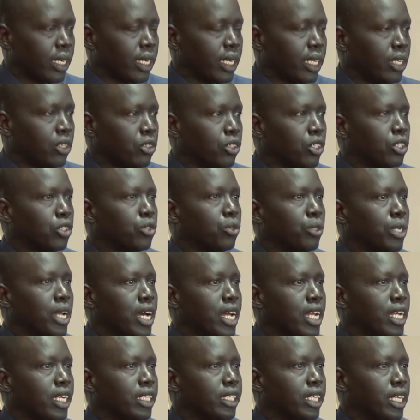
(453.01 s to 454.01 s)
And South
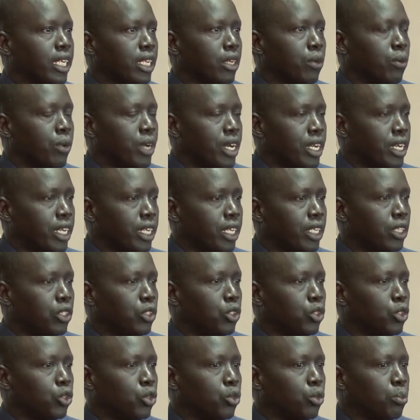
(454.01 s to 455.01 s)
Sudan actually went
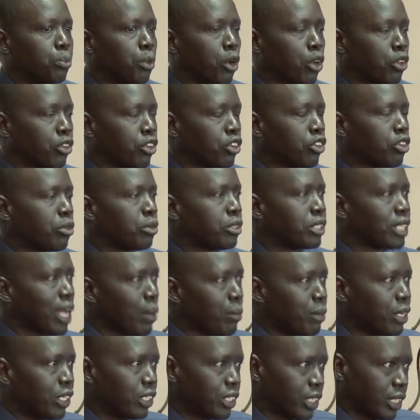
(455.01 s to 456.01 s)
into process of
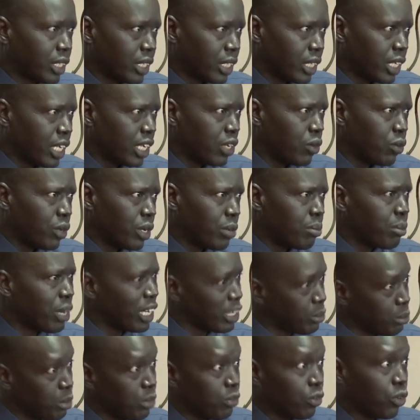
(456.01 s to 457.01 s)
establishing its gateway
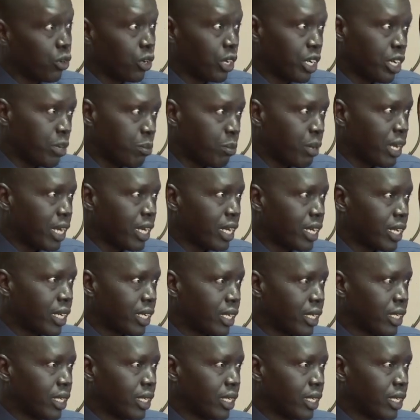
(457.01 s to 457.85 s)
much before independence.